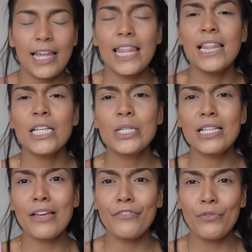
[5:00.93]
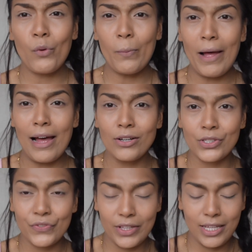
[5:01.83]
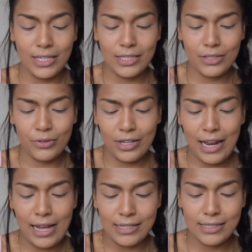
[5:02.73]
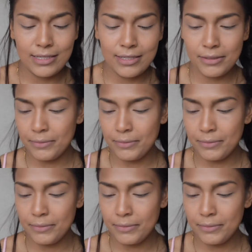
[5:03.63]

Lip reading: It was like 4 pounds for these, I guess.